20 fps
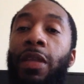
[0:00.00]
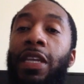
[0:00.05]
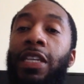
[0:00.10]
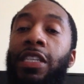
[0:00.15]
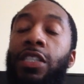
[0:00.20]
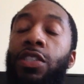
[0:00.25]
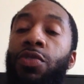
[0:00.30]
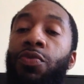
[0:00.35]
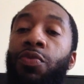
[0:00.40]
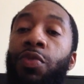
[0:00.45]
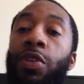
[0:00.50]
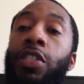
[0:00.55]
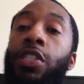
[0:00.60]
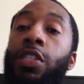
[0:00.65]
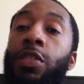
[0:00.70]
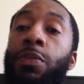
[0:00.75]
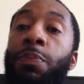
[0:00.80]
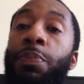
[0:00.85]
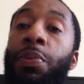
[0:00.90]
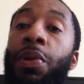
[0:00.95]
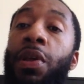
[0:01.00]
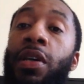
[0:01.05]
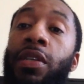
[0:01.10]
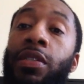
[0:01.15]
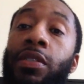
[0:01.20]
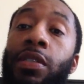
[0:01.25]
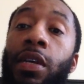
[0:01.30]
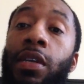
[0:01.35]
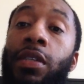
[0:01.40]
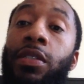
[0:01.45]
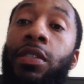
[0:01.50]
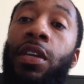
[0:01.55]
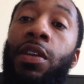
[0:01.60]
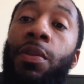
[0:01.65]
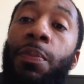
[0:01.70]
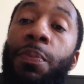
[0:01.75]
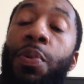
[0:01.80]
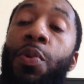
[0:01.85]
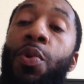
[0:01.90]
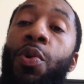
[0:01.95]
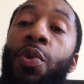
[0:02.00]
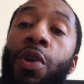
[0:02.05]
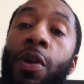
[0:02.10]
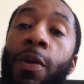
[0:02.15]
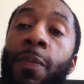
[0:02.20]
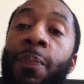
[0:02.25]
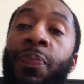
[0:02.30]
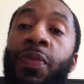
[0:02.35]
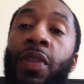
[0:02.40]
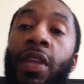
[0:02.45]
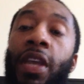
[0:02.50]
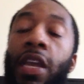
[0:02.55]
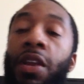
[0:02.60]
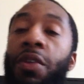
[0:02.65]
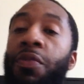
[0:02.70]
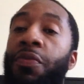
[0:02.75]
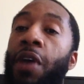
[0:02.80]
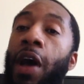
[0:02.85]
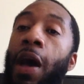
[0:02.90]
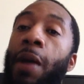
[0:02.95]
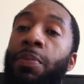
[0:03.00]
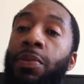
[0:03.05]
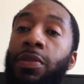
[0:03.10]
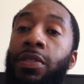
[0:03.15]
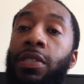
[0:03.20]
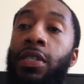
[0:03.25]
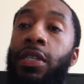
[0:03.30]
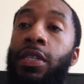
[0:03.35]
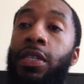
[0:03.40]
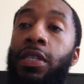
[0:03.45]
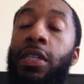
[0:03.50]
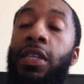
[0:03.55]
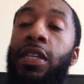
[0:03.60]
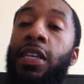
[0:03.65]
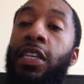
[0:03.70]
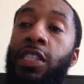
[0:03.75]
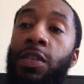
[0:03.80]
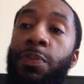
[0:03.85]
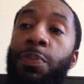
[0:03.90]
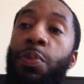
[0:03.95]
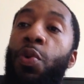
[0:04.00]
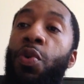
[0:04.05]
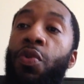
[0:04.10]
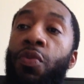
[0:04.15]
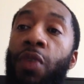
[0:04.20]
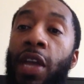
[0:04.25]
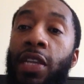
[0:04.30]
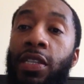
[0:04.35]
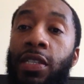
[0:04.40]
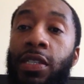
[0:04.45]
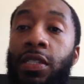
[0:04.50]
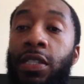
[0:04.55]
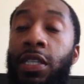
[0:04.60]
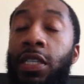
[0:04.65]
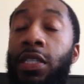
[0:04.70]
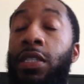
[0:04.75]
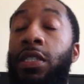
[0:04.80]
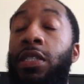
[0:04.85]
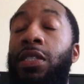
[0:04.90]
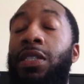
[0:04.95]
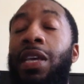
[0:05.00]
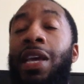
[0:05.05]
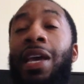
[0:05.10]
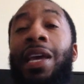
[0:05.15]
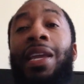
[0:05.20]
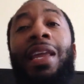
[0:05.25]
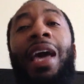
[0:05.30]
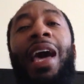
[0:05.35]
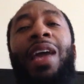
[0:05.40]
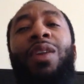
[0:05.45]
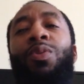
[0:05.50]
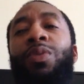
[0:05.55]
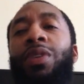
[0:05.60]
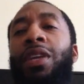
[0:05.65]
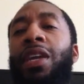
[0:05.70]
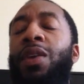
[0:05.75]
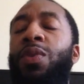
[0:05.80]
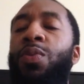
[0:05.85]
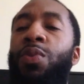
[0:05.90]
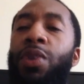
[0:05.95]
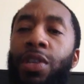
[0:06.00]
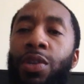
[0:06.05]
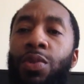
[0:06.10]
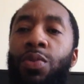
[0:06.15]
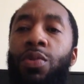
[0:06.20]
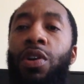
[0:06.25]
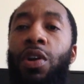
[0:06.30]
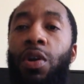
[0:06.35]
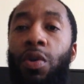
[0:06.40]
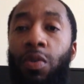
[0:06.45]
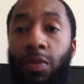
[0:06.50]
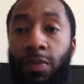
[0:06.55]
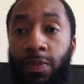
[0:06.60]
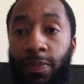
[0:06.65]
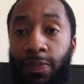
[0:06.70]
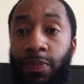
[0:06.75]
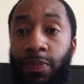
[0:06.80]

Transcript: is the rich bloodsuckers of the poor, and the 5% is the poor righteous teachers. Now, I don't care where you go.